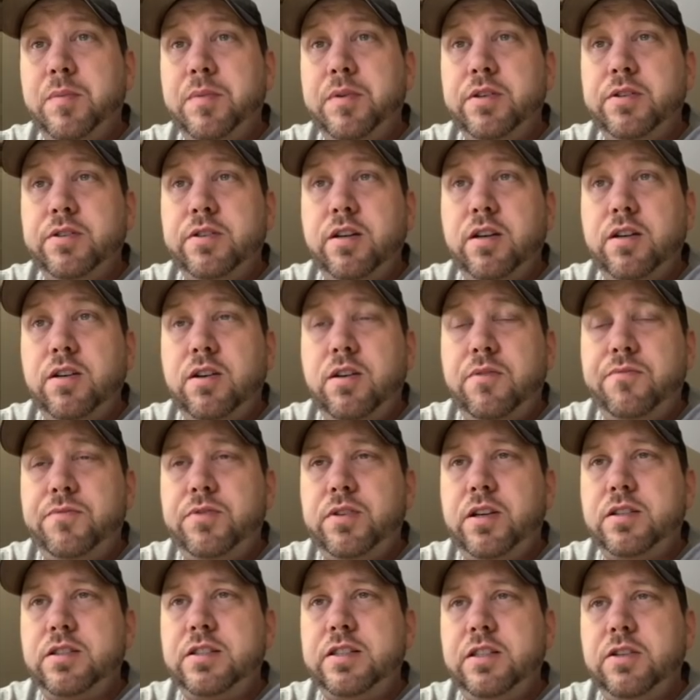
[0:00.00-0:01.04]
a couple years ago.
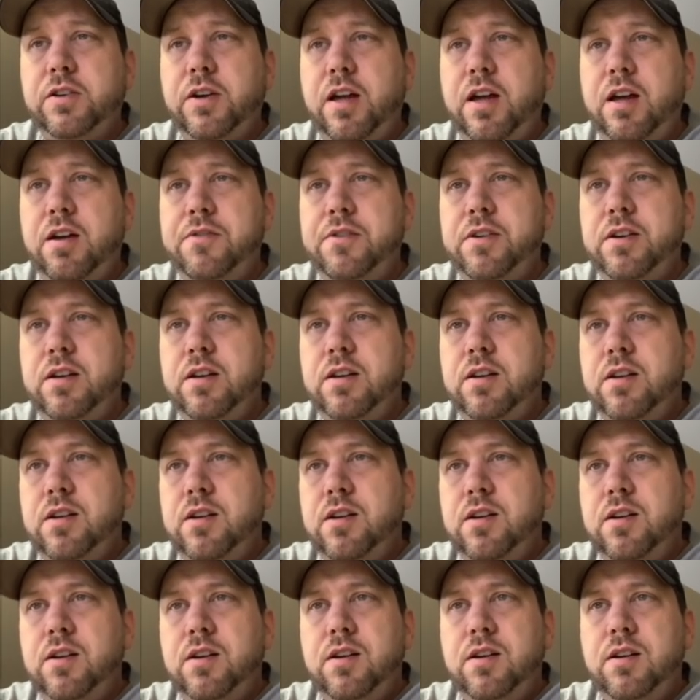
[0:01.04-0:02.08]
I, I still have it.
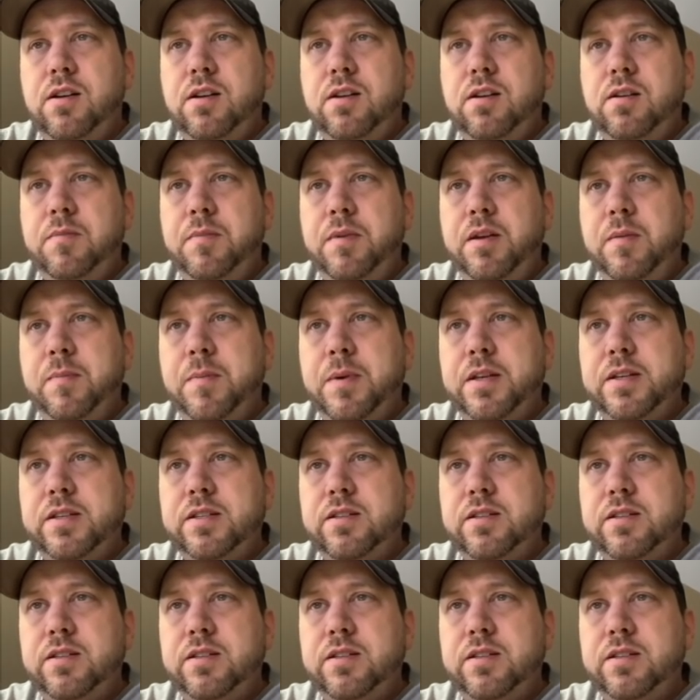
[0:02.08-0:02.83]
Me and my